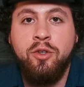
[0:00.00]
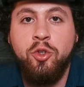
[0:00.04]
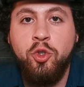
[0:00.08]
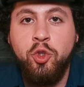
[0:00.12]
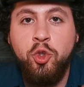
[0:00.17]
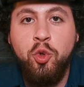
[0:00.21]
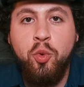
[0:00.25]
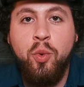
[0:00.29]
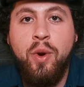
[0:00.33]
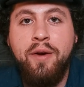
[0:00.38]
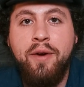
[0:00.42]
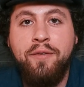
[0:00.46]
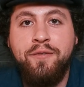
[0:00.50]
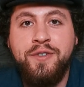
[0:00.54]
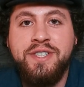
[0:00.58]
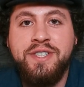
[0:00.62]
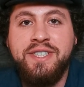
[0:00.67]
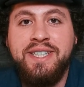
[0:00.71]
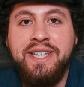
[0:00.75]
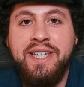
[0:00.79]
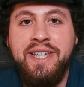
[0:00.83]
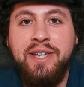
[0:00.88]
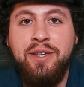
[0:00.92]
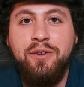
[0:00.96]

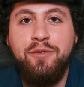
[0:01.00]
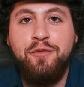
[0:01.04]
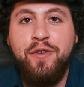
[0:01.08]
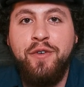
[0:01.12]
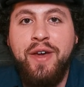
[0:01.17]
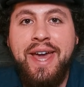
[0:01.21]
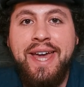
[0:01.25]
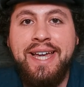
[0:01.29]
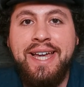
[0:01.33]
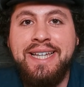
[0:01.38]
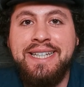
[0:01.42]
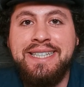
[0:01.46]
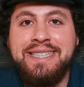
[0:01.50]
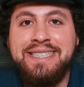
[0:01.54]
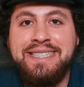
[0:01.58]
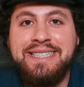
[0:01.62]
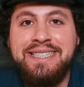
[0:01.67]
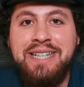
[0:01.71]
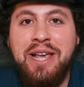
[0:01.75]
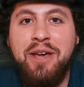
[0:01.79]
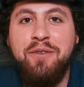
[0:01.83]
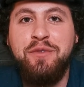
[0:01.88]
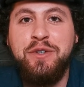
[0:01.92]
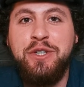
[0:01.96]
UFC Vegas
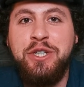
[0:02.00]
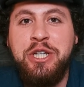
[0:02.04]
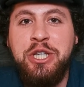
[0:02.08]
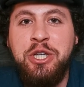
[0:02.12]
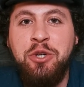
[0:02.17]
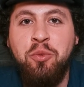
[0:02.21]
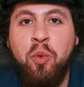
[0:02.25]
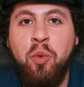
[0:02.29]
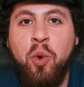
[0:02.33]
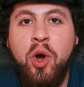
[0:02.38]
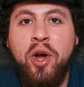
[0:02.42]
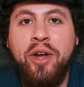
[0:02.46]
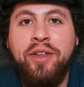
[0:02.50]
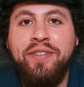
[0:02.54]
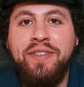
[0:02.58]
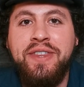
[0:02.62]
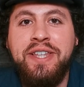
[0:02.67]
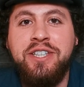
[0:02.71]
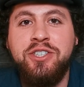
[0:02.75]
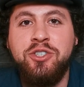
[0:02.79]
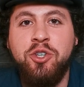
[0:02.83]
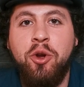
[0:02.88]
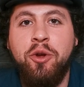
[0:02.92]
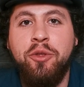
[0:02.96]
71.
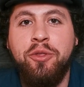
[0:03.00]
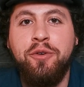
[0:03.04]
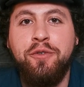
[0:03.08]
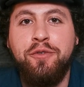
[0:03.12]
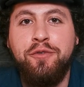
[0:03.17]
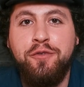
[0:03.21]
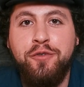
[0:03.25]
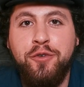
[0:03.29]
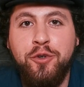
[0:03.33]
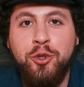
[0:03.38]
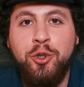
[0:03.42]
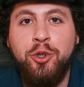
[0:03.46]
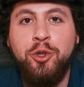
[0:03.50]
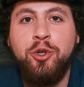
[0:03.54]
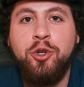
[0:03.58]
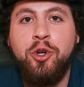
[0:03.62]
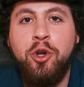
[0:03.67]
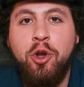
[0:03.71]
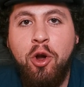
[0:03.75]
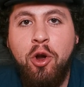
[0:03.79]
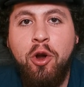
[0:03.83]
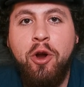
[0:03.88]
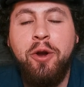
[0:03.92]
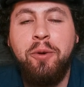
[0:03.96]
These are the full
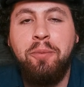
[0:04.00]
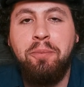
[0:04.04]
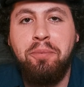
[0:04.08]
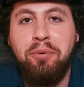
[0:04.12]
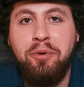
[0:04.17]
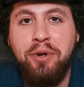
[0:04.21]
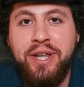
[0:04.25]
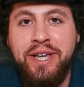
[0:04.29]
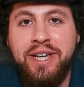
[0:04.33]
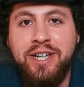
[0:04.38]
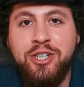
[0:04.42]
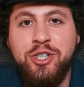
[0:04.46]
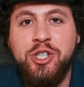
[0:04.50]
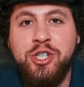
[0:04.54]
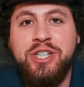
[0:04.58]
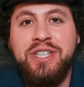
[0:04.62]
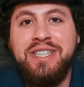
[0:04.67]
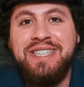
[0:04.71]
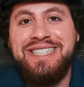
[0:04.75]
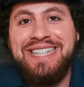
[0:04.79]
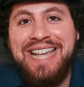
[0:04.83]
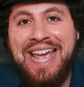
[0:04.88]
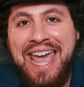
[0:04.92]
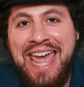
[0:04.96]
card
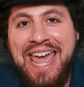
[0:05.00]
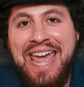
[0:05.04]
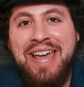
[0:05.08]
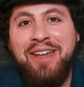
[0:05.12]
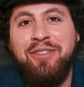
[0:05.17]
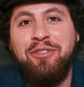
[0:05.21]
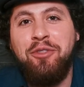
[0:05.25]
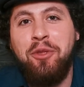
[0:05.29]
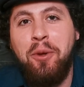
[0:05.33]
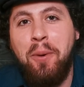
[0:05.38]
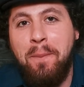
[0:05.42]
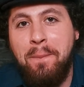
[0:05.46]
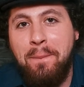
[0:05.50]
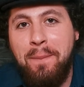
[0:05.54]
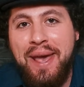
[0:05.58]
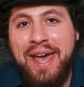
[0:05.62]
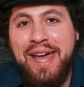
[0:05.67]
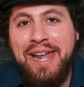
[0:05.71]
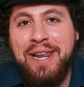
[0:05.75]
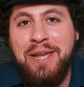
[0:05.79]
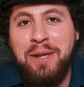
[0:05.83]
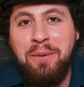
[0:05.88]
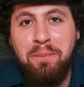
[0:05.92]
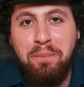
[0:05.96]
predictions and the
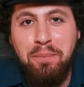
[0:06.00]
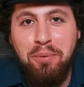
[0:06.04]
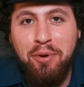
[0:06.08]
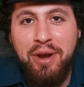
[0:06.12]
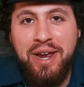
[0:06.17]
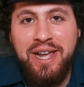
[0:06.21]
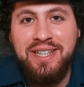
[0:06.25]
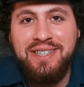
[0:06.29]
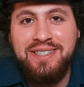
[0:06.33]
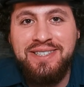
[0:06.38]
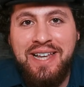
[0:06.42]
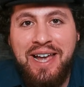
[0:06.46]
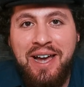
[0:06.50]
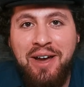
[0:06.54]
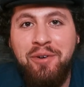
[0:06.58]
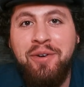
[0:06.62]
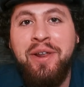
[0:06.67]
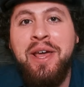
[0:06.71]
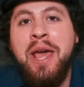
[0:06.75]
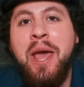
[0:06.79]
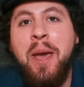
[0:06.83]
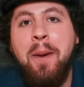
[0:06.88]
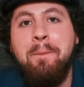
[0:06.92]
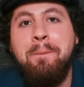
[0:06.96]
betting breakdown.
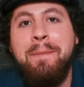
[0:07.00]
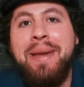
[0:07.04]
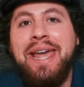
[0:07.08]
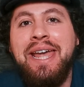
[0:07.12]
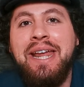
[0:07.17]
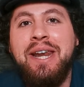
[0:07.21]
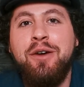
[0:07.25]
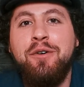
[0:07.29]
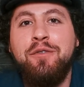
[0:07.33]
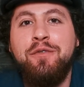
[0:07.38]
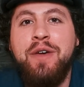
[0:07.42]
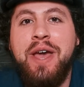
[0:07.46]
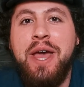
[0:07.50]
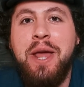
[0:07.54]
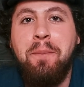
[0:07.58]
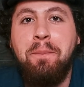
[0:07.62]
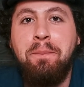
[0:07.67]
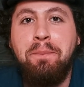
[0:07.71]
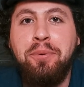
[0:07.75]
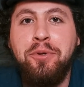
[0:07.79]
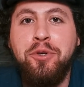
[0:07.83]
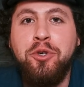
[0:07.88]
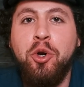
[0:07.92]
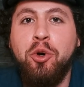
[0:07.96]
Main
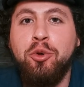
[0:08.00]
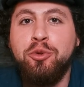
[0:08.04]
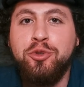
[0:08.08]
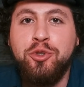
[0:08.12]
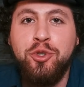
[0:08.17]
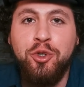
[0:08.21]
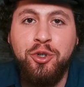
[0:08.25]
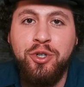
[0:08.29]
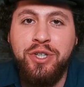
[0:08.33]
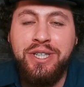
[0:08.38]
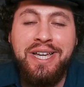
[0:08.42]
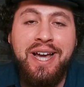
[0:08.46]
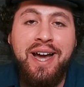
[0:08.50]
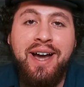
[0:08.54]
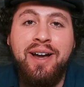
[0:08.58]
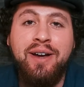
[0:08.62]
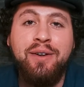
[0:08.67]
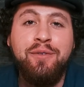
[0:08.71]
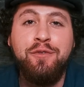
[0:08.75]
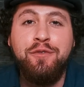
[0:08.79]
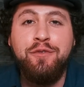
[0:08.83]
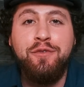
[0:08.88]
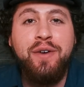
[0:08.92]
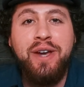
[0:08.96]
event, Petr
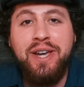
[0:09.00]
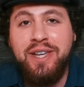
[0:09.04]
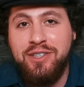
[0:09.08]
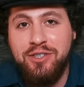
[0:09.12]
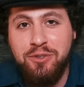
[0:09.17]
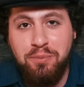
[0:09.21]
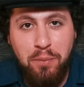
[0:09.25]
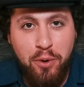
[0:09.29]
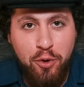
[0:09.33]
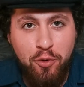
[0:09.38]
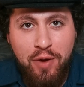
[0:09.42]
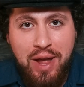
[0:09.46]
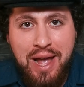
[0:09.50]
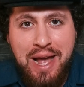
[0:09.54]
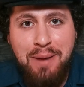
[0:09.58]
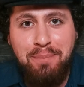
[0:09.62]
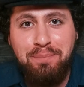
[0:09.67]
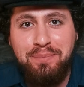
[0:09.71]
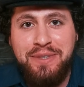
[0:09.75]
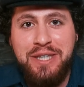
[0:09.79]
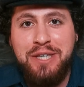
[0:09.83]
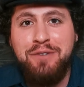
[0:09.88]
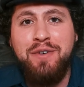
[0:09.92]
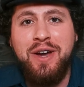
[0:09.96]
Yan fights
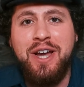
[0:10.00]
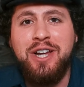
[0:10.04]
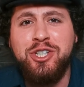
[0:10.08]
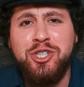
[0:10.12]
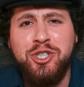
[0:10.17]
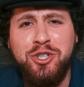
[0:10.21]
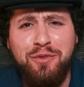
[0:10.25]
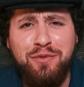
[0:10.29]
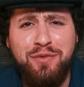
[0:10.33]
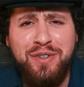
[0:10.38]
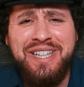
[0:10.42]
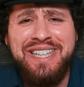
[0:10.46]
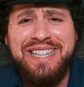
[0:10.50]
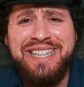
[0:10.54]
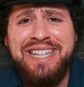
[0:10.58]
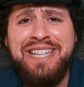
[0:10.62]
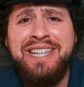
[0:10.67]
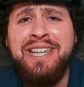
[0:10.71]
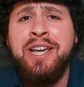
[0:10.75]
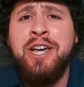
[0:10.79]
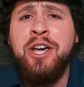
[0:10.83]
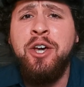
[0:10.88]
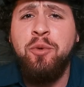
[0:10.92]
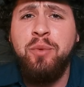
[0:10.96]
Marab Dvalishvili.
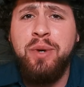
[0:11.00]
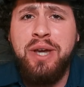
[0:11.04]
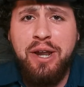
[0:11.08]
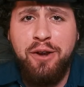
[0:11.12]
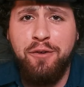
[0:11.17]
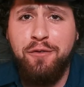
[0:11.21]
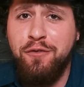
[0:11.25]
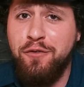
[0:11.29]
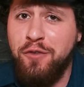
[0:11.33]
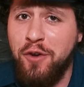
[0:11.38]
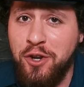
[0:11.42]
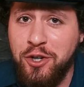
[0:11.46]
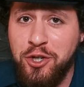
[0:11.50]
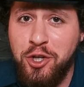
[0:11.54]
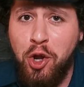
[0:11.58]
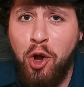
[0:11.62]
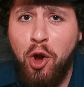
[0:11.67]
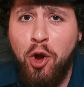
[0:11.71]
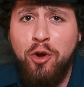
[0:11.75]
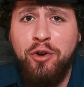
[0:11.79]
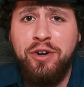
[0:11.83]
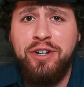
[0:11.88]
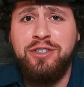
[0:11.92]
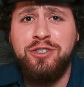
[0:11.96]
We got a fun
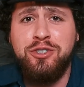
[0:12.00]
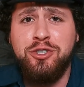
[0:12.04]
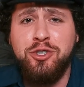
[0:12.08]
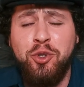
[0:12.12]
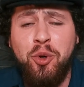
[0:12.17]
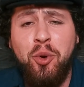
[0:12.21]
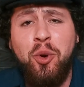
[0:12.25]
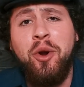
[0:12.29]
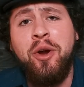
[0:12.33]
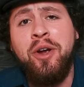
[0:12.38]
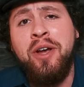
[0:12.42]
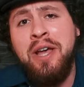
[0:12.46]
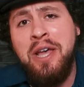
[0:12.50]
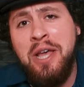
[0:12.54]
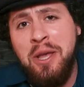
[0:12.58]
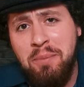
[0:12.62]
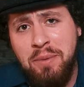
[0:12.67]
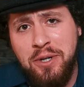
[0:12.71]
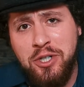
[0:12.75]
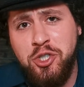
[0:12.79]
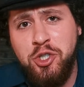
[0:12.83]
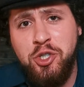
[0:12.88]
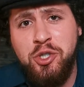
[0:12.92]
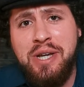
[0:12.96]
card in store.
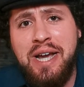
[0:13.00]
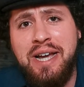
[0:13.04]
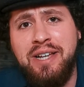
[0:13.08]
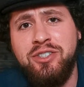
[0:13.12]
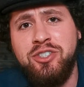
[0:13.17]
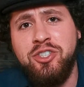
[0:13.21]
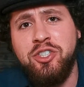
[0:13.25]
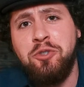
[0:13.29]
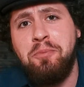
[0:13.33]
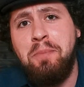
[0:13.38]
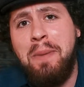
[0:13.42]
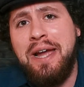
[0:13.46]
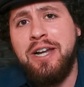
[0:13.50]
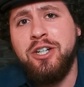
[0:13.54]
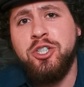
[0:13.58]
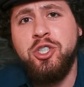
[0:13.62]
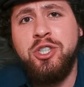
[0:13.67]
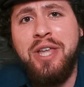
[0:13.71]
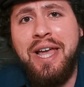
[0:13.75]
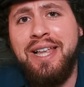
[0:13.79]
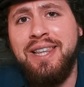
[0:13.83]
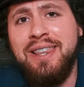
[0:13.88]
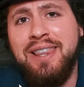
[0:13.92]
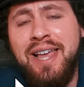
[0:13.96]
Make sure you guys smash
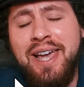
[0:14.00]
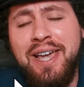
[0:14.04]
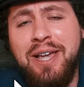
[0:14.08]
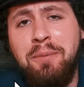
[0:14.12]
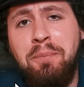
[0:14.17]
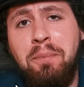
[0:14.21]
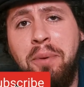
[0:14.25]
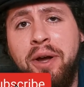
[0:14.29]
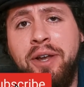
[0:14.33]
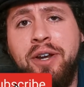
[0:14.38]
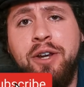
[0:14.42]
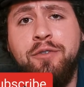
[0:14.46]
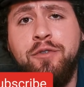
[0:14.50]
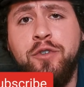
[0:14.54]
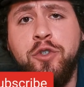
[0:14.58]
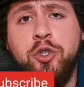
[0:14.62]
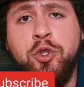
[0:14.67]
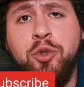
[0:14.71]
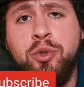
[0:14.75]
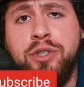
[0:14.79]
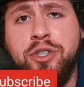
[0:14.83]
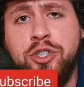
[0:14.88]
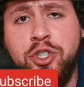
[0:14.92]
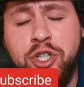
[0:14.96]
that like button. If you're
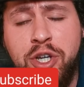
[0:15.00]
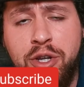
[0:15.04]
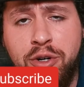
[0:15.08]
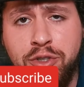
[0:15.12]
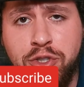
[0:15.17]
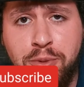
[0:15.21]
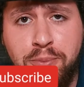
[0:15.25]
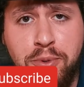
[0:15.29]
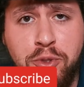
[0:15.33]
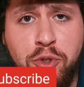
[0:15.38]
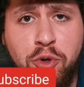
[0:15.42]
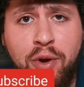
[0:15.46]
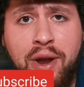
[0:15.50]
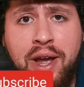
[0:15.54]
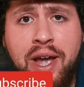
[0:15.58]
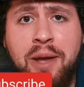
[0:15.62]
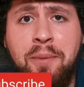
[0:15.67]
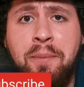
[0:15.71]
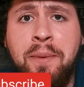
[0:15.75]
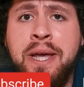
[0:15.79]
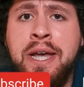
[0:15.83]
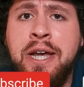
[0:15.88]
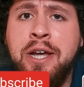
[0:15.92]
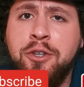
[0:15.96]
new to the channel,
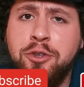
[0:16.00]
subscribe.